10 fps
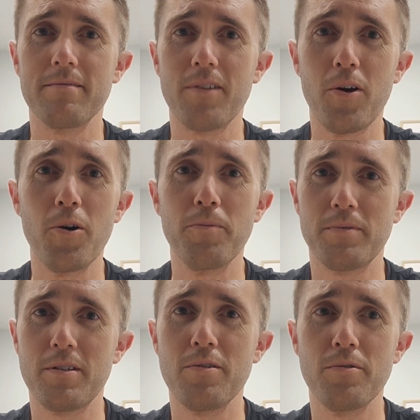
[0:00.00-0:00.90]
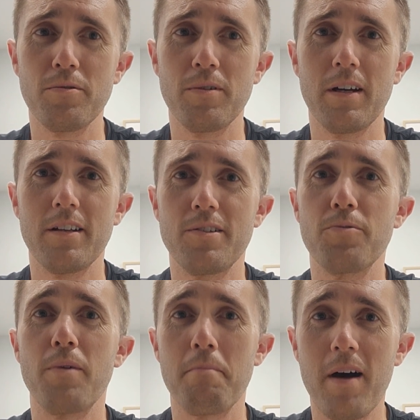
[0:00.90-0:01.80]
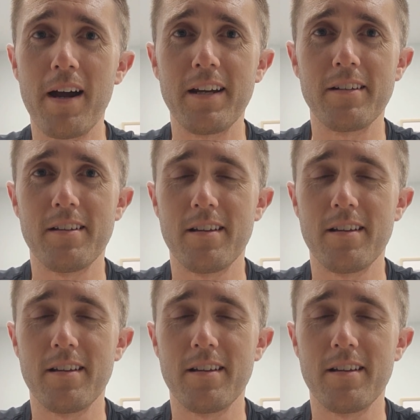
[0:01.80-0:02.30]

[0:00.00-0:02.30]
hope to remind